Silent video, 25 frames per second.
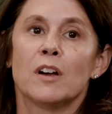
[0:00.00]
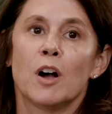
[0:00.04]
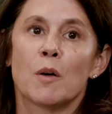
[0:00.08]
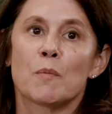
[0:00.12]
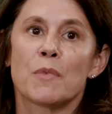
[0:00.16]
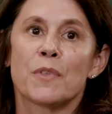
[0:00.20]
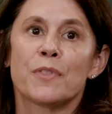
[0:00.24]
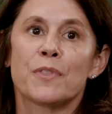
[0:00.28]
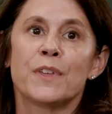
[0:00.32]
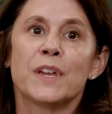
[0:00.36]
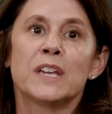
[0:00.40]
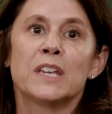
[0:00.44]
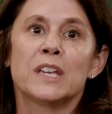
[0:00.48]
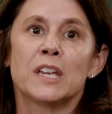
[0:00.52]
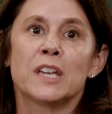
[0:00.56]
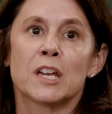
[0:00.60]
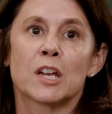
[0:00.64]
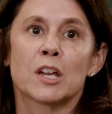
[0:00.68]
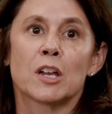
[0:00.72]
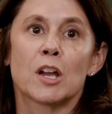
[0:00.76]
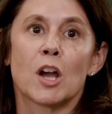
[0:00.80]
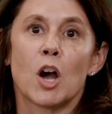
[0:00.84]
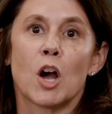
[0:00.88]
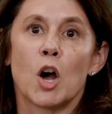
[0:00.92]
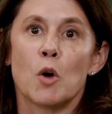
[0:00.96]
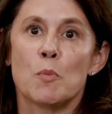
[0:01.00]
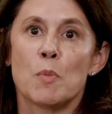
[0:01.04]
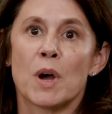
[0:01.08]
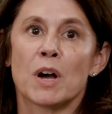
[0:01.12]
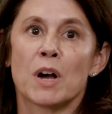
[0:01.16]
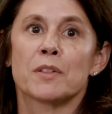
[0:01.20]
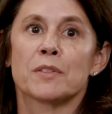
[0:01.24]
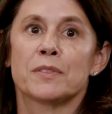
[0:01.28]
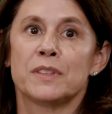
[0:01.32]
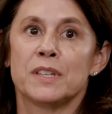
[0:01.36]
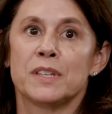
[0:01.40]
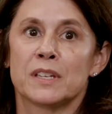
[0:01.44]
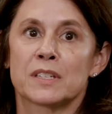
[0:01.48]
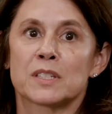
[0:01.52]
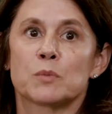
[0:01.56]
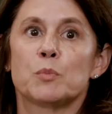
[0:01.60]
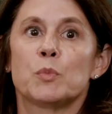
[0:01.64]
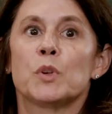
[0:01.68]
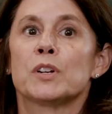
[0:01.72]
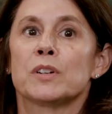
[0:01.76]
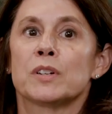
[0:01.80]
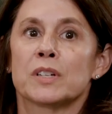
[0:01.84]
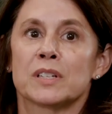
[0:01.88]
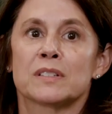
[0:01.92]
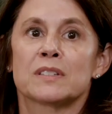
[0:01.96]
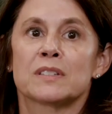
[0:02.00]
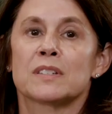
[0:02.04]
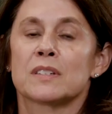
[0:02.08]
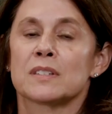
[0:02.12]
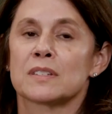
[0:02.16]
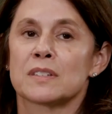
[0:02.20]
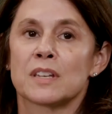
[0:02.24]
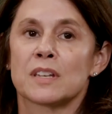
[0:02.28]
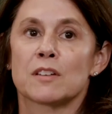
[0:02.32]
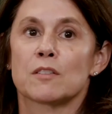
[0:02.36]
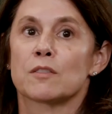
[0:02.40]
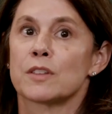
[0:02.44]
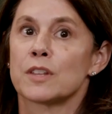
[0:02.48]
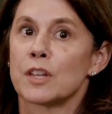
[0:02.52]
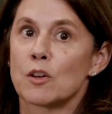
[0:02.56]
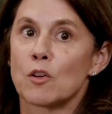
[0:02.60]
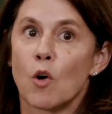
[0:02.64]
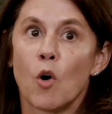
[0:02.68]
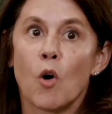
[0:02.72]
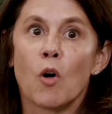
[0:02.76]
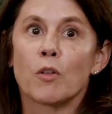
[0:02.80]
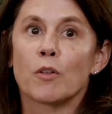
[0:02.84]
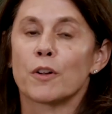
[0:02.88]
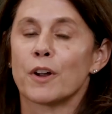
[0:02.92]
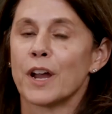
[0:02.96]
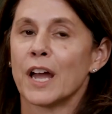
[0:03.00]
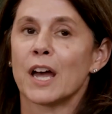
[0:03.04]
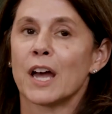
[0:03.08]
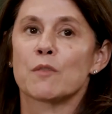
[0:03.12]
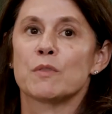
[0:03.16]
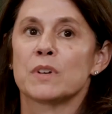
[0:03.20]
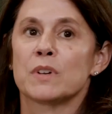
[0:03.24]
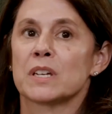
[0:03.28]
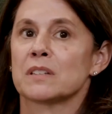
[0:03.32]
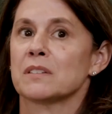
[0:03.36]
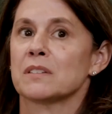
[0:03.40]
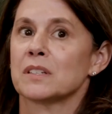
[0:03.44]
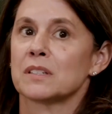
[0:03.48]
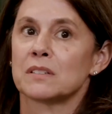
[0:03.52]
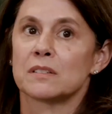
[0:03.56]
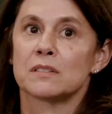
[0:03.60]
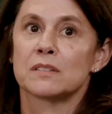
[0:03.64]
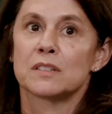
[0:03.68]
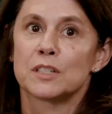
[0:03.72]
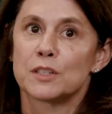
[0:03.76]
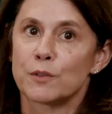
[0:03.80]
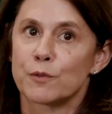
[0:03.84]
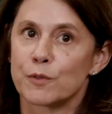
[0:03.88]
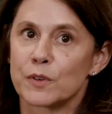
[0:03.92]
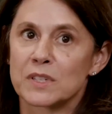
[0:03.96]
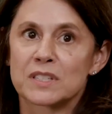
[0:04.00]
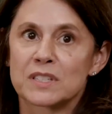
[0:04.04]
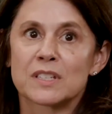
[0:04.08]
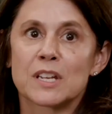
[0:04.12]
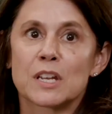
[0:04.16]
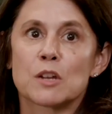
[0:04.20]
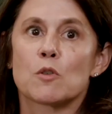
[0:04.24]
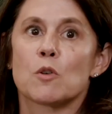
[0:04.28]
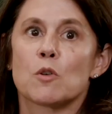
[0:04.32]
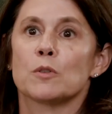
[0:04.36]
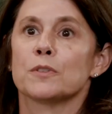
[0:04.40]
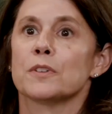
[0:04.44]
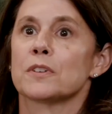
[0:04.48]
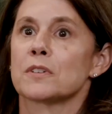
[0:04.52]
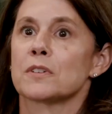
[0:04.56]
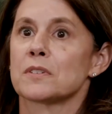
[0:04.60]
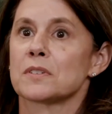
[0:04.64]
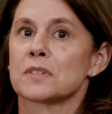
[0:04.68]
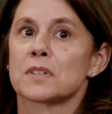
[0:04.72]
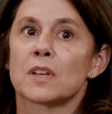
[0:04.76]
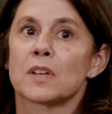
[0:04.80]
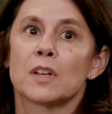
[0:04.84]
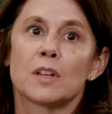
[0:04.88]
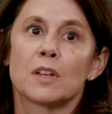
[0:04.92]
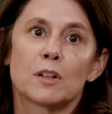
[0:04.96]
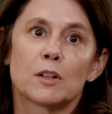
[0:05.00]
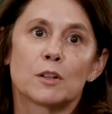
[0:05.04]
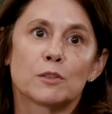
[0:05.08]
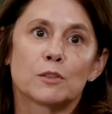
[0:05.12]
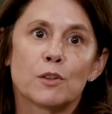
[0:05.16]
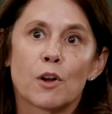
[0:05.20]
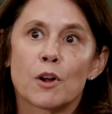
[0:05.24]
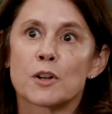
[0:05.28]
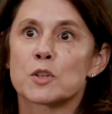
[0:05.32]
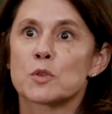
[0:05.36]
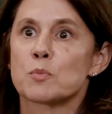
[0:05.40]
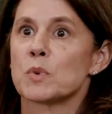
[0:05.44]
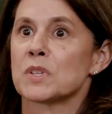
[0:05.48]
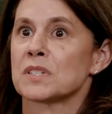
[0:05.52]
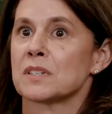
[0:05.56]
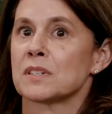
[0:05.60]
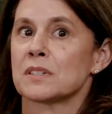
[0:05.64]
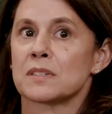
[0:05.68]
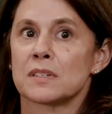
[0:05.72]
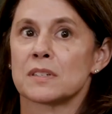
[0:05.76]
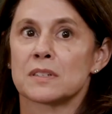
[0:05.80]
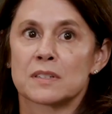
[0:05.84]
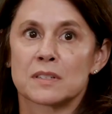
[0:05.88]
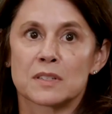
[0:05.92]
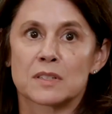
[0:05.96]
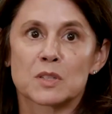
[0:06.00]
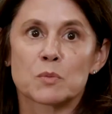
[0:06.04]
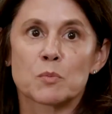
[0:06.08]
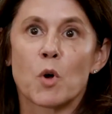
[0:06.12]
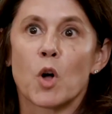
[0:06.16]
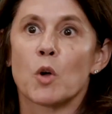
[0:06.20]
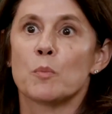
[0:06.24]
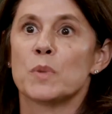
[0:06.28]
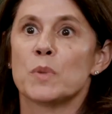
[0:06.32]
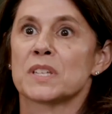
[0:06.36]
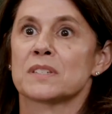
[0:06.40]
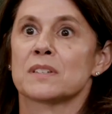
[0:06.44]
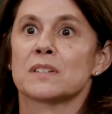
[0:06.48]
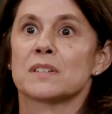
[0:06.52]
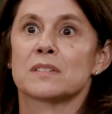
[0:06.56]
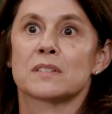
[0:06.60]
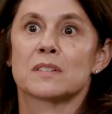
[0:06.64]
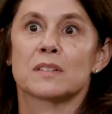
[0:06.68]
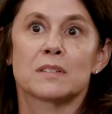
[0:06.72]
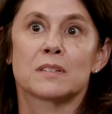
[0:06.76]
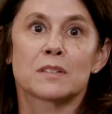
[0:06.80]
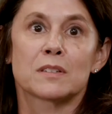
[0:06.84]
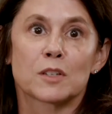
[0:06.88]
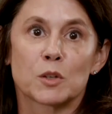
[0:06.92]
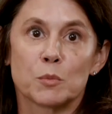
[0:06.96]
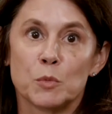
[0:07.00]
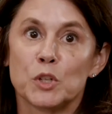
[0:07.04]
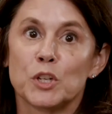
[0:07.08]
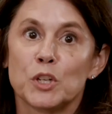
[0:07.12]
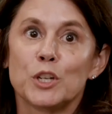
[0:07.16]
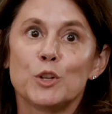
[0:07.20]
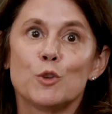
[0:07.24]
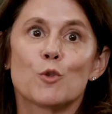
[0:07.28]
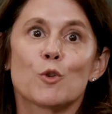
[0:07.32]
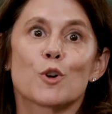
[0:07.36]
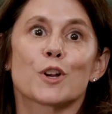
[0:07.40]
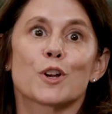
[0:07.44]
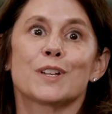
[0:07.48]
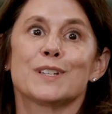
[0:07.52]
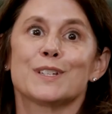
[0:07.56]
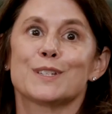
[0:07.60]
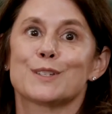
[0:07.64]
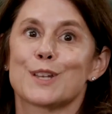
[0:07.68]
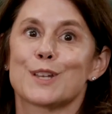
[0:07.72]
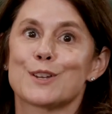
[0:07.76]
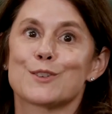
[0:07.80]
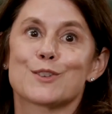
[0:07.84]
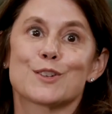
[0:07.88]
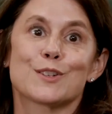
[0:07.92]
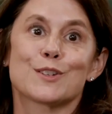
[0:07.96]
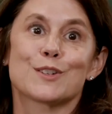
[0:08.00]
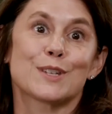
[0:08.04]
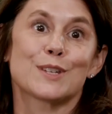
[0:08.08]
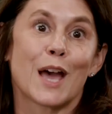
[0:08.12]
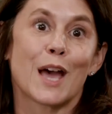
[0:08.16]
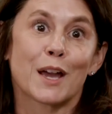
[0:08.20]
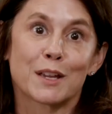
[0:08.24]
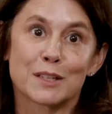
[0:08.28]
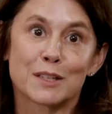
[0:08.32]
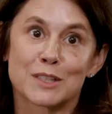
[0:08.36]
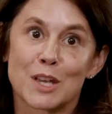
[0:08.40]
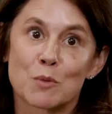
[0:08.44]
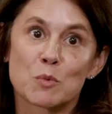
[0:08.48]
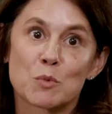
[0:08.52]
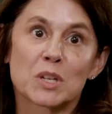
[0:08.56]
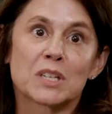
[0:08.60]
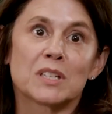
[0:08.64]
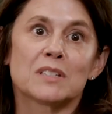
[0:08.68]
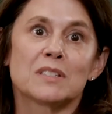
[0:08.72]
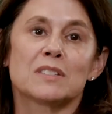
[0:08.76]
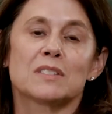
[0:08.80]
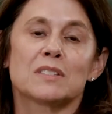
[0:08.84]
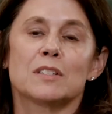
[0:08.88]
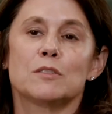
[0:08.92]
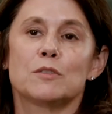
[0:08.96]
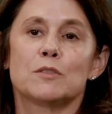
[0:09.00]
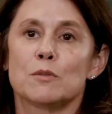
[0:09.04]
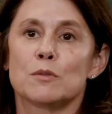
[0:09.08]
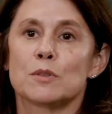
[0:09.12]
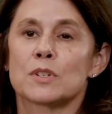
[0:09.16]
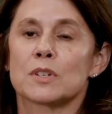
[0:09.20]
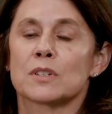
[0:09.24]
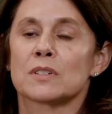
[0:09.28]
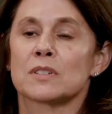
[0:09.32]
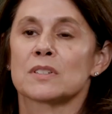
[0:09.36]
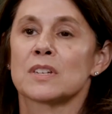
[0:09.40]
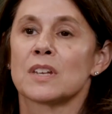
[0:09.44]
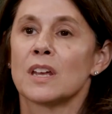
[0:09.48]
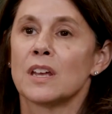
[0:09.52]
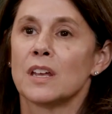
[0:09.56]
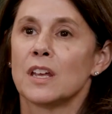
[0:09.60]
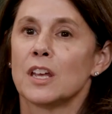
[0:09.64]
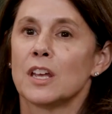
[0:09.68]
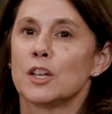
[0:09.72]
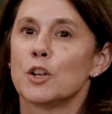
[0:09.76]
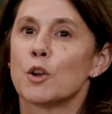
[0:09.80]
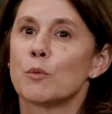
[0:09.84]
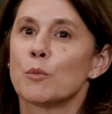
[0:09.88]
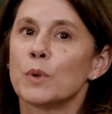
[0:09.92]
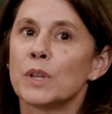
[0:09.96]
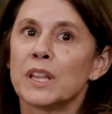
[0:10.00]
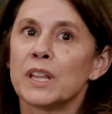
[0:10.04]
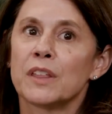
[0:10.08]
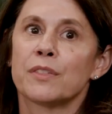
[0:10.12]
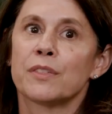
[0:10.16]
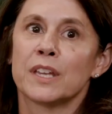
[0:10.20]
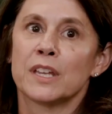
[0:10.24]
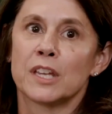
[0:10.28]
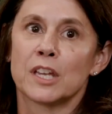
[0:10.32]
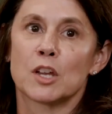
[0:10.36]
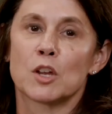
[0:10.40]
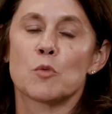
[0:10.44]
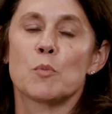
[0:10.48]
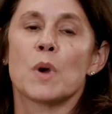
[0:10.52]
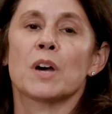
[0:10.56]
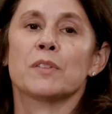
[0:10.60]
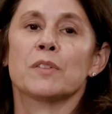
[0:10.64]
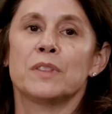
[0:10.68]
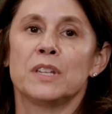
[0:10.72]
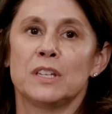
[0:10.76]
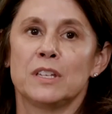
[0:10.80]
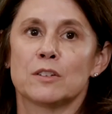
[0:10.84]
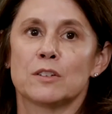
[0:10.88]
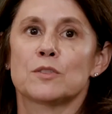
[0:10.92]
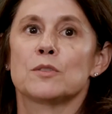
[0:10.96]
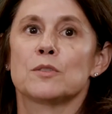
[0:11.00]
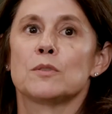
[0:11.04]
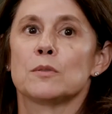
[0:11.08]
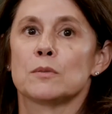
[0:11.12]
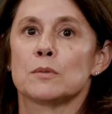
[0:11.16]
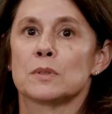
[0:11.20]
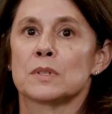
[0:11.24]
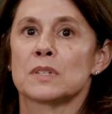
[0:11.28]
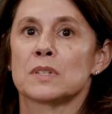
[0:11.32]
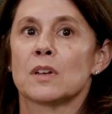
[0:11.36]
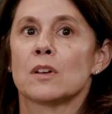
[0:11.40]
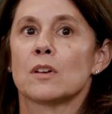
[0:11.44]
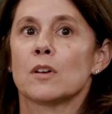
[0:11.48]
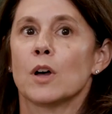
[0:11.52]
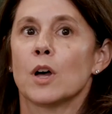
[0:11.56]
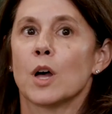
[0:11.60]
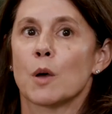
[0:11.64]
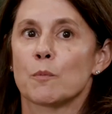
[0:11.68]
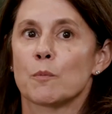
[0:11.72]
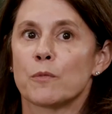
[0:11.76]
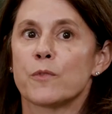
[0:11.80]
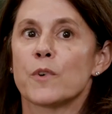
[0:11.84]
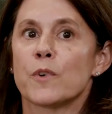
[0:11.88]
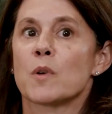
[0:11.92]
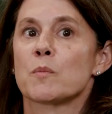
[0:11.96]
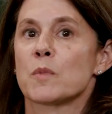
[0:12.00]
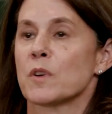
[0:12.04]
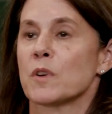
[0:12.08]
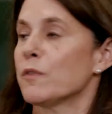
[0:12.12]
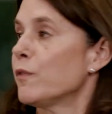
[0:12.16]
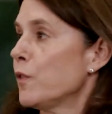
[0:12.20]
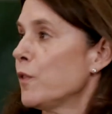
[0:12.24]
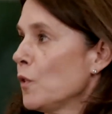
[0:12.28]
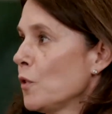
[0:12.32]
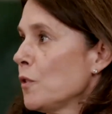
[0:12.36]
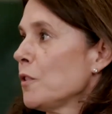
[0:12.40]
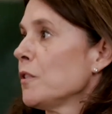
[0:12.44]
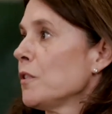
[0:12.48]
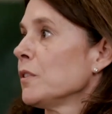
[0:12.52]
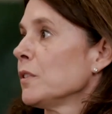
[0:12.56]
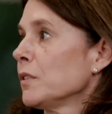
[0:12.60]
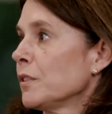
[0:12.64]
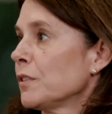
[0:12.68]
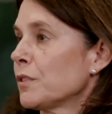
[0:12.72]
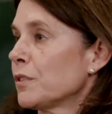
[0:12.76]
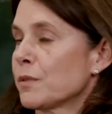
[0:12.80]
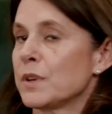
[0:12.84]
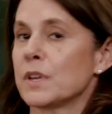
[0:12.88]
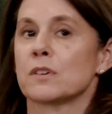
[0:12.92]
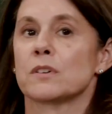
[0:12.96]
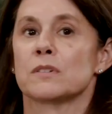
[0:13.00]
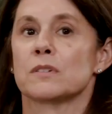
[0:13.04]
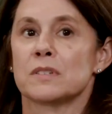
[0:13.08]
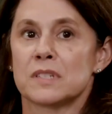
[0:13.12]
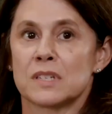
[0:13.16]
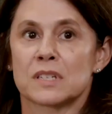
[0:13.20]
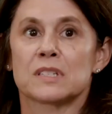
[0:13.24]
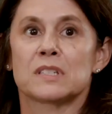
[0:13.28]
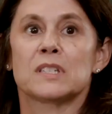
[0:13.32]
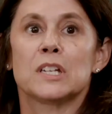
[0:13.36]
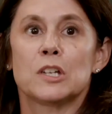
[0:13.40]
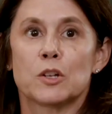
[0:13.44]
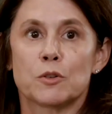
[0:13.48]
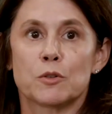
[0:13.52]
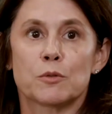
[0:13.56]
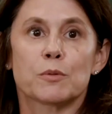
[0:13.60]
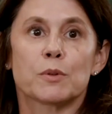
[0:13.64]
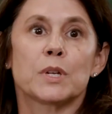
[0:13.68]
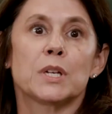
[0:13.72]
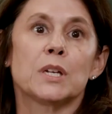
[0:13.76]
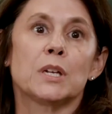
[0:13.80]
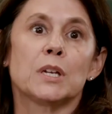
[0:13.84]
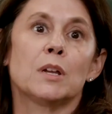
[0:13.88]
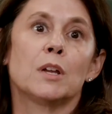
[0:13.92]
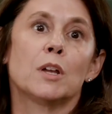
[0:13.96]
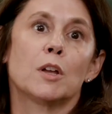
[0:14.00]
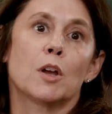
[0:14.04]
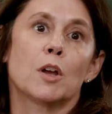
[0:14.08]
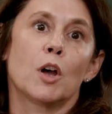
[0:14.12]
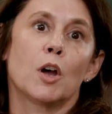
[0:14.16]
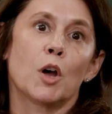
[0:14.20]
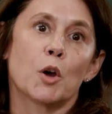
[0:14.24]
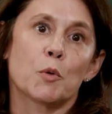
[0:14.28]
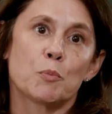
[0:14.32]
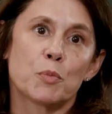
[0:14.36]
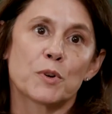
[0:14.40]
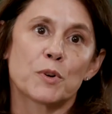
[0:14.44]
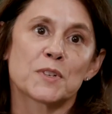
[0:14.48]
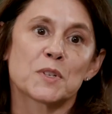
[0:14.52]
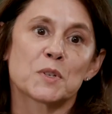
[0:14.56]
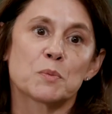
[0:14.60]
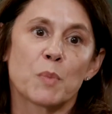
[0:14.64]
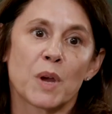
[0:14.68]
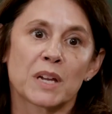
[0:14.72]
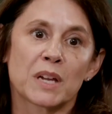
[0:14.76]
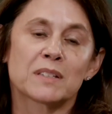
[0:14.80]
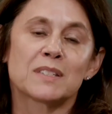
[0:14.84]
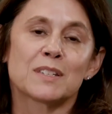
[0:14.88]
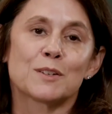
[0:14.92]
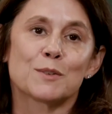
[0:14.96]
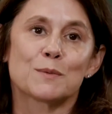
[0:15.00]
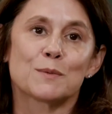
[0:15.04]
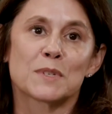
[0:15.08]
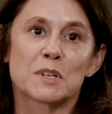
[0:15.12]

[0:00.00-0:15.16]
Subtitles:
thinking about the experiences that all are having, the different stakeholders, large businesses and small businesses, community organizations, academic institutions, really thinking about the issues from a full 360-degree perspective.